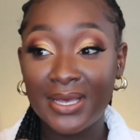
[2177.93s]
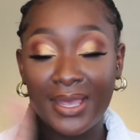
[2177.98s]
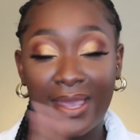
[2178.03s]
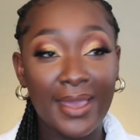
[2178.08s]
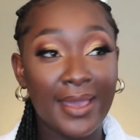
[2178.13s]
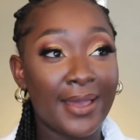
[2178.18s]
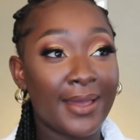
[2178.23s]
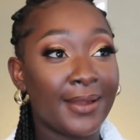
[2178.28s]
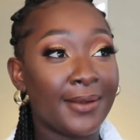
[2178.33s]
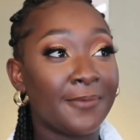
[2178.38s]

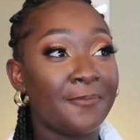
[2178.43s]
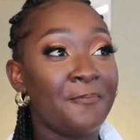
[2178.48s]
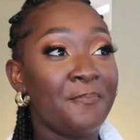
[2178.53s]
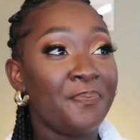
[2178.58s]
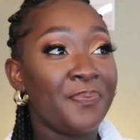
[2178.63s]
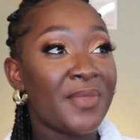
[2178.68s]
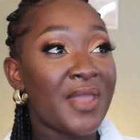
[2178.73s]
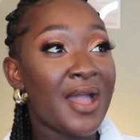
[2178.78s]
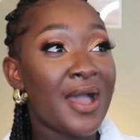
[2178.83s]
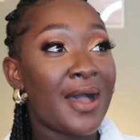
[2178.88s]
And
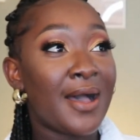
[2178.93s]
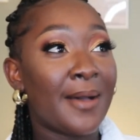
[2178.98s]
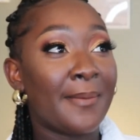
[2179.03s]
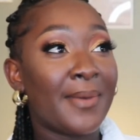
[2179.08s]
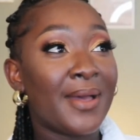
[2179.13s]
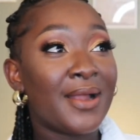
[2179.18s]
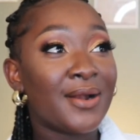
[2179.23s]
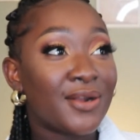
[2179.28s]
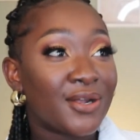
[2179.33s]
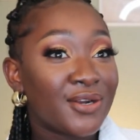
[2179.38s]

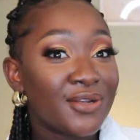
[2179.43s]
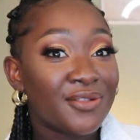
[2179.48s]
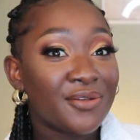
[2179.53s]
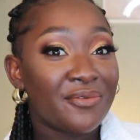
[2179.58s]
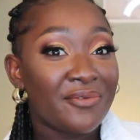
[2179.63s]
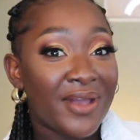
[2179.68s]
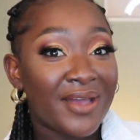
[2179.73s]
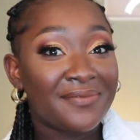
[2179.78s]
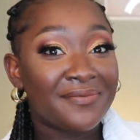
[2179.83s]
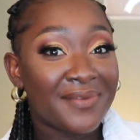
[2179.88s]
a lot of
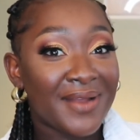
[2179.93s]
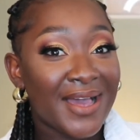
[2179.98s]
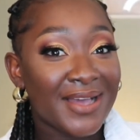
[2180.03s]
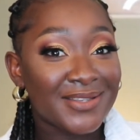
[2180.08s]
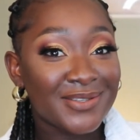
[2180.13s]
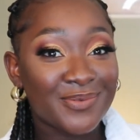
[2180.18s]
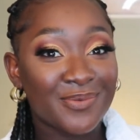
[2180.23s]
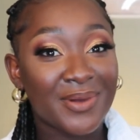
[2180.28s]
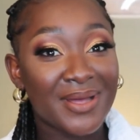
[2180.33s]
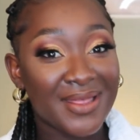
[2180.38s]
the red
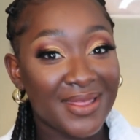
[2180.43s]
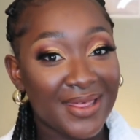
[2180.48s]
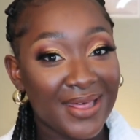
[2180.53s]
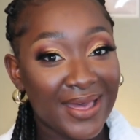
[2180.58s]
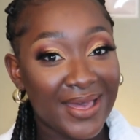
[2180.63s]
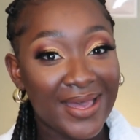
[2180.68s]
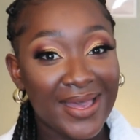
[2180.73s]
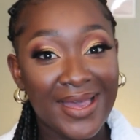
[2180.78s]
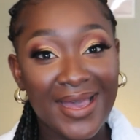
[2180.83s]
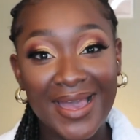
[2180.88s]
flags were
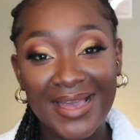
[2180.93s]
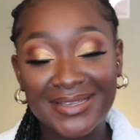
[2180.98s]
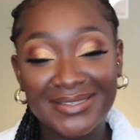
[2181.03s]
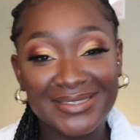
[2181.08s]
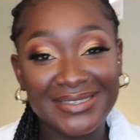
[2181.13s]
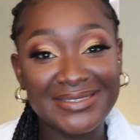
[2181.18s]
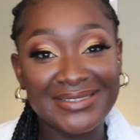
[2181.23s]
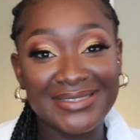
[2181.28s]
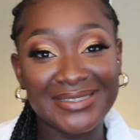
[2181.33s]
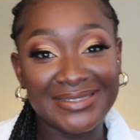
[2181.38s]
there. I
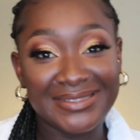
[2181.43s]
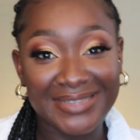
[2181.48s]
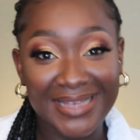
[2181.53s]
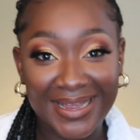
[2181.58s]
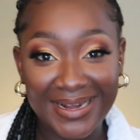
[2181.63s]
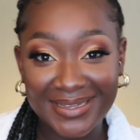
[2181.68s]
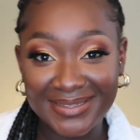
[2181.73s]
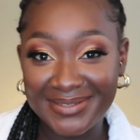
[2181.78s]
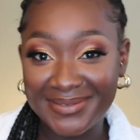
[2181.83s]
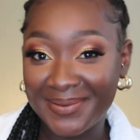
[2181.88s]
just
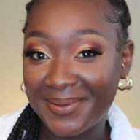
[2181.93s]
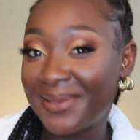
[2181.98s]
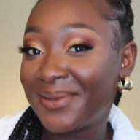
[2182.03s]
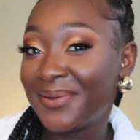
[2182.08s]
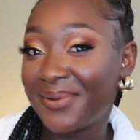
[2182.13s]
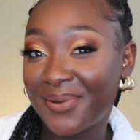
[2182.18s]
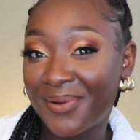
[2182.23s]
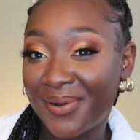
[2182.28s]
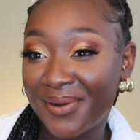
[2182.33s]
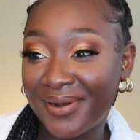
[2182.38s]
decided to
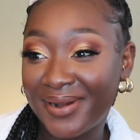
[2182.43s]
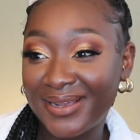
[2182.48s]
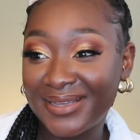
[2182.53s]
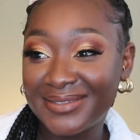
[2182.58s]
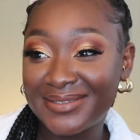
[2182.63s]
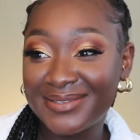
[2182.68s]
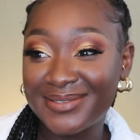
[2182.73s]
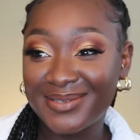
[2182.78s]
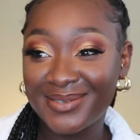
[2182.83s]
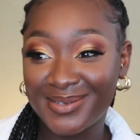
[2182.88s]
ignore
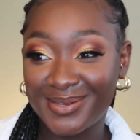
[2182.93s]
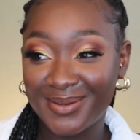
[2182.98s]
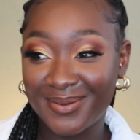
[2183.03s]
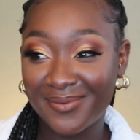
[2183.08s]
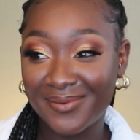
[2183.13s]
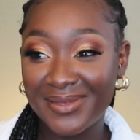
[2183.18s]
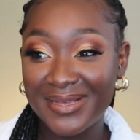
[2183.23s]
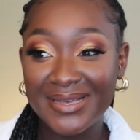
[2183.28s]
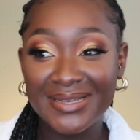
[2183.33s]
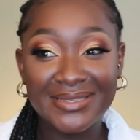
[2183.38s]
it.
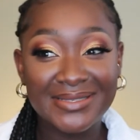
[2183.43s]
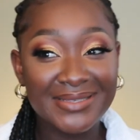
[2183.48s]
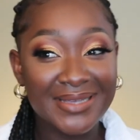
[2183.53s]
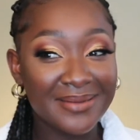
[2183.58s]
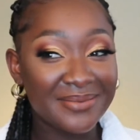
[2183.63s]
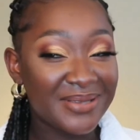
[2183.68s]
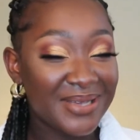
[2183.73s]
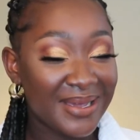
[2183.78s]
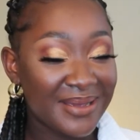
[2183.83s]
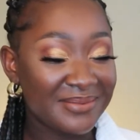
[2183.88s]
So
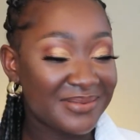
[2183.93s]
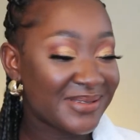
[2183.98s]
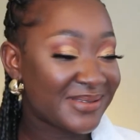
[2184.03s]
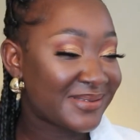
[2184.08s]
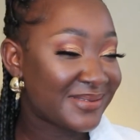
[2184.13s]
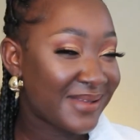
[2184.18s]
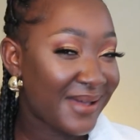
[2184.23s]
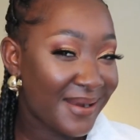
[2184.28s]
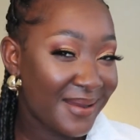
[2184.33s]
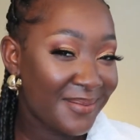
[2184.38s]
sometimes
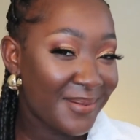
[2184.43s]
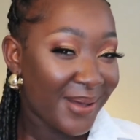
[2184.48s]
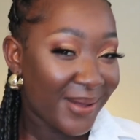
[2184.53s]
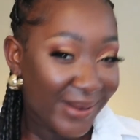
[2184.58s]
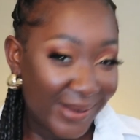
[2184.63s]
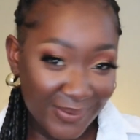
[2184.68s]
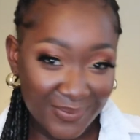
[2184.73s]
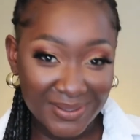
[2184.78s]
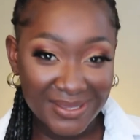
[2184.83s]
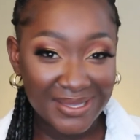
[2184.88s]
it's not
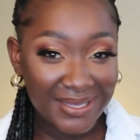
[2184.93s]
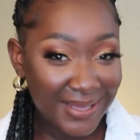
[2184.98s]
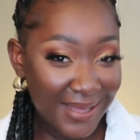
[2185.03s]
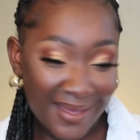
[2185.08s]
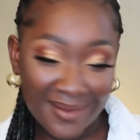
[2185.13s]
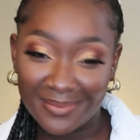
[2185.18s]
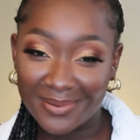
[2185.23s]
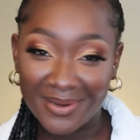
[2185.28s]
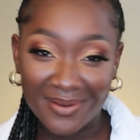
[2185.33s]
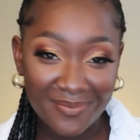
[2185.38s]
about everything
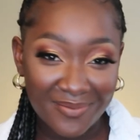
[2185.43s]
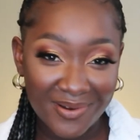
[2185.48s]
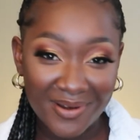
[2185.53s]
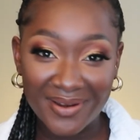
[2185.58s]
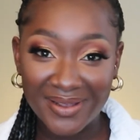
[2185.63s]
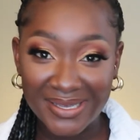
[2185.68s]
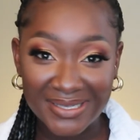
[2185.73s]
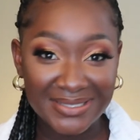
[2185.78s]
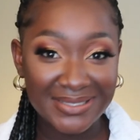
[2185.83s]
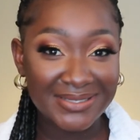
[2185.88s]
happening for a
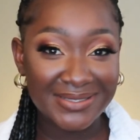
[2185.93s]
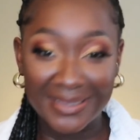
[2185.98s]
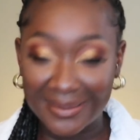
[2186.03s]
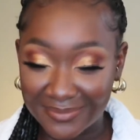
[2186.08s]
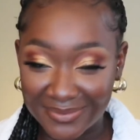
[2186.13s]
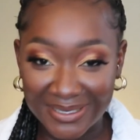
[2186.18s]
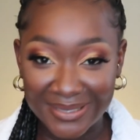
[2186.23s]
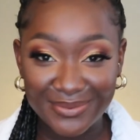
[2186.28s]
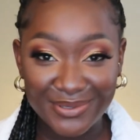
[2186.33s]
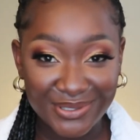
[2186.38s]
reason.
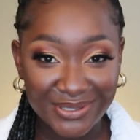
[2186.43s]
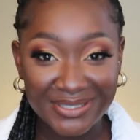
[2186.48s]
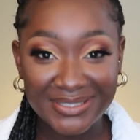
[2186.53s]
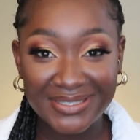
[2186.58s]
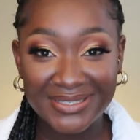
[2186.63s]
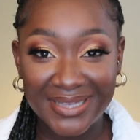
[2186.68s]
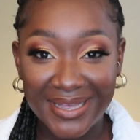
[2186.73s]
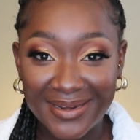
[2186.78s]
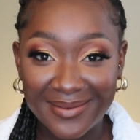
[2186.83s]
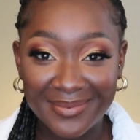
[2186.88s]
Sometimes you
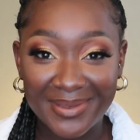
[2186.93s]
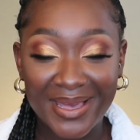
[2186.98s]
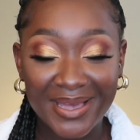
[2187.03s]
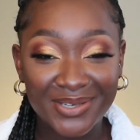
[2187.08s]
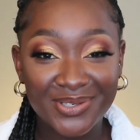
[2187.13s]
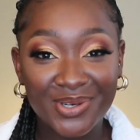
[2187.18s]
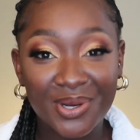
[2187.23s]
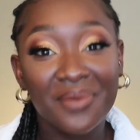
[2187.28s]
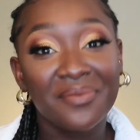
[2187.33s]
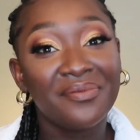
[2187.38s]
just gotta be
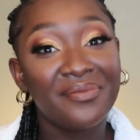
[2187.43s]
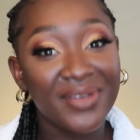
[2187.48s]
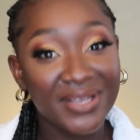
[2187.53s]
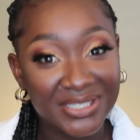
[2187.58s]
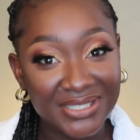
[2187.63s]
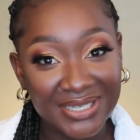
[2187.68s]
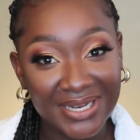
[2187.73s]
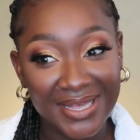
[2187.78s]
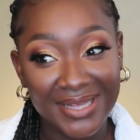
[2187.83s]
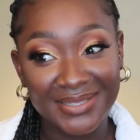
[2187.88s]
extra
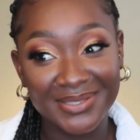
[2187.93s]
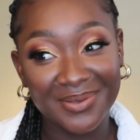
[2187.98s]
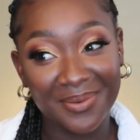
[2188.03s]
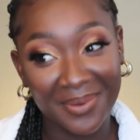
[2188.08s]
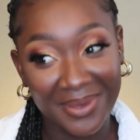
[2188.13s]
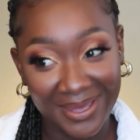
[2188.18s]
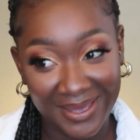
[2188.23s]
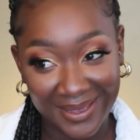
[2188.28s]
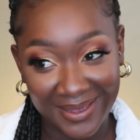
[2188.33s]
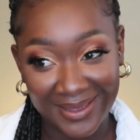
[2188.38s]
vigilant,
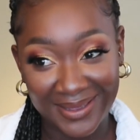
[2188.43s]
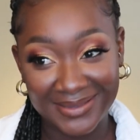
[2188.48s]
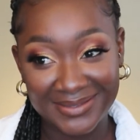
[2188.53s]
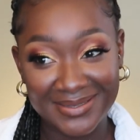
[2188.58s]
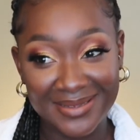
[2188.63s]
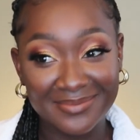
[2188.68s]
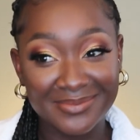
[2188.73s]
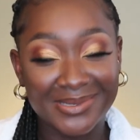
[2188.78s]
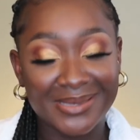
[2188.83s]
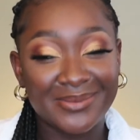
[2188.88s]
okay?
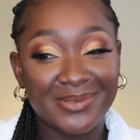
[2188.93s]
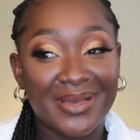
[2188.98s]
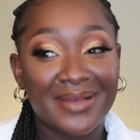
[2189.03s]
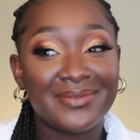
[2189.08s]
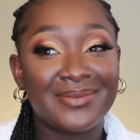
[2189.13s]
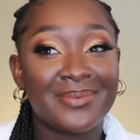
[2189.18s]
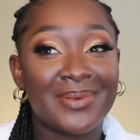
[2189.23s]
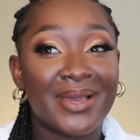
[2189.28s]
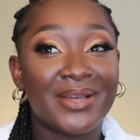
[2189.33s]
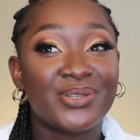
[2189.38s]
Sometimes you have
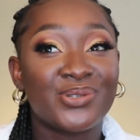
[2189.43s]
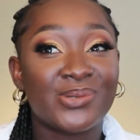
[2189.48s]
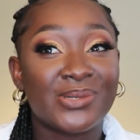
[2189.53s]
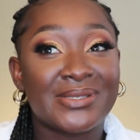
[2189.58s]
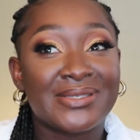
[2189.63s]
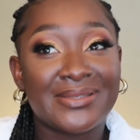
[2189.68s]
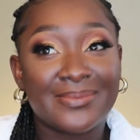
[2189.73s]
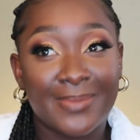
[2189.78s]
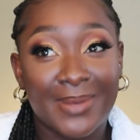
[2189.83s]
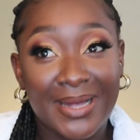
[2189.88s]
to be extra
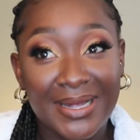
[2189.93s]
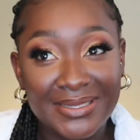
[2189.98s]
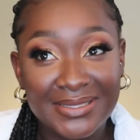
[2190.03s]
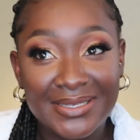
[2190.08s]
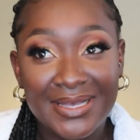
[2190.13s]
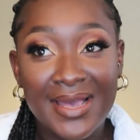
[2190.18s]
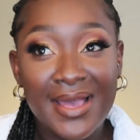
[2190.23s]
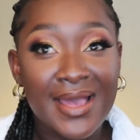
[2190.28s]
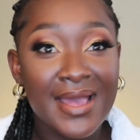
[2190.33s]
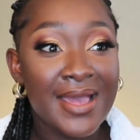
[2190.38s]
smart
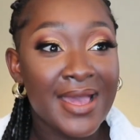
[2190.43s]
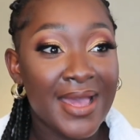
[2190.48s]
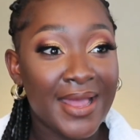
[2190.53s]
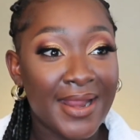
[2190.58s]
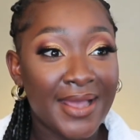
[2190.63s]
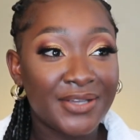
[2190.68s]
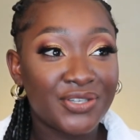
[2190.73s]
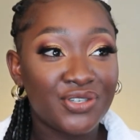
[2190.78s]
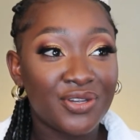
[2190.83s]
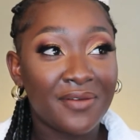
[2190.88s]
and
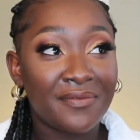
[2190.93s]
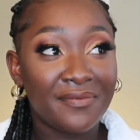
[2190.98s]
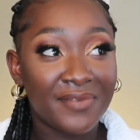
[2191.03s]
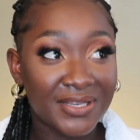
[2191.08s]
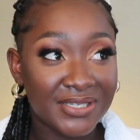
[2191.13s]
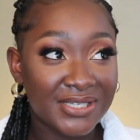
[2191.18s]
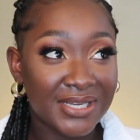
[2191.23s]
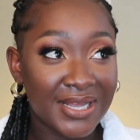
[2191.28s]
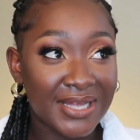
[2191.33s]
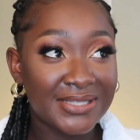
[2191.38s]
extra
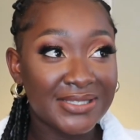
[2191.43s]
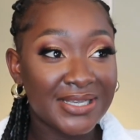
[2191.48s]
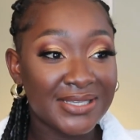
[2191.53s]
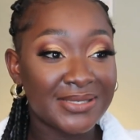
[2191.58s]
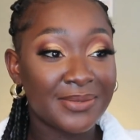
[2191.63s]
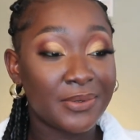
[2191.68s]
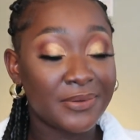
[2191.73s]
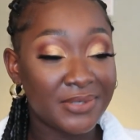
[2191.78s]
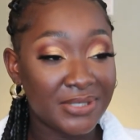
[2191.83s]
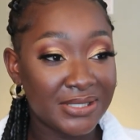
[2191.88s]
vigilant at
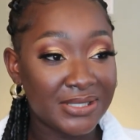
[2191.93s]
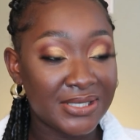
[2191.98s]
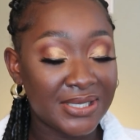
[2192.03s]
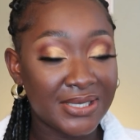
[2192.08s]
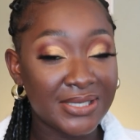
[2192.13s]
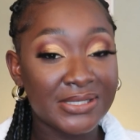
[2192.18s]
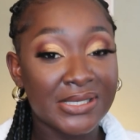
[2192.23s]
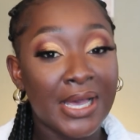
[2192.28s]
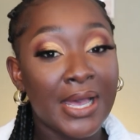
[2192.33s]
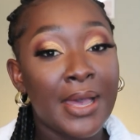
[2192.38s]
some of these
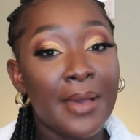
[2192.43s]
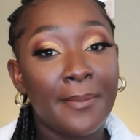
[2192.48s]
things.